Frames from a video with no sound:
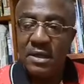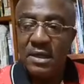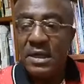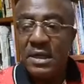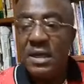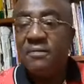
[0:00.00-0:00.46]

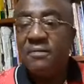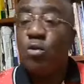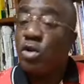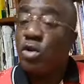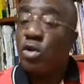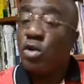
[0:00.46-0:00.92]
if he was
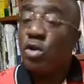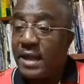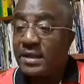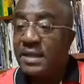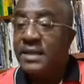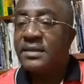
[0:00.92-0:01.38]
quiet,
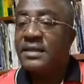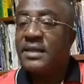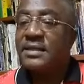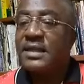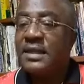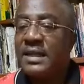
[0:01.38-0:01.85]

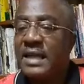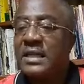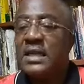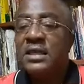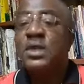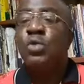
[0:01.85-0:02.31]
insisting that
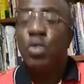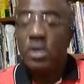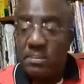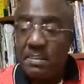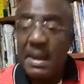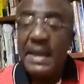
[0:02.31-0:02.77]
she was
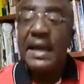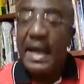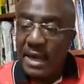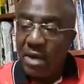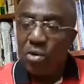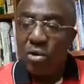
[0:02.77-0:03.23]
medically
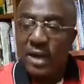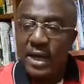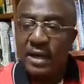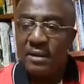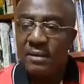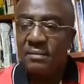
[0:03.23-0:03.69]
okay,
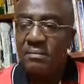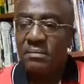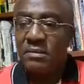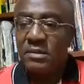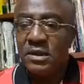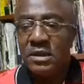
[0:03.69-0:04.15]

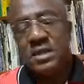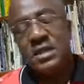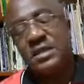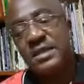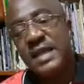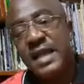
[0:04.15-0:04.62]
she
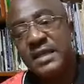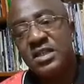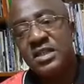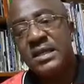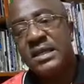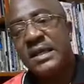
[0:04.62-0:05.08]
said
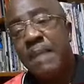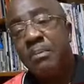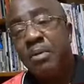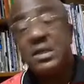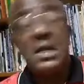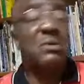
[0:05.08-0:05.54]
she
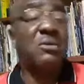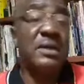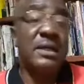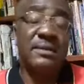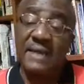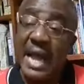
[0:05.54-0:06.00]
aborted only
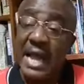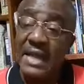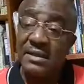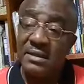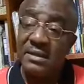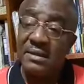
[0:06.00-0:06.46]
thrice.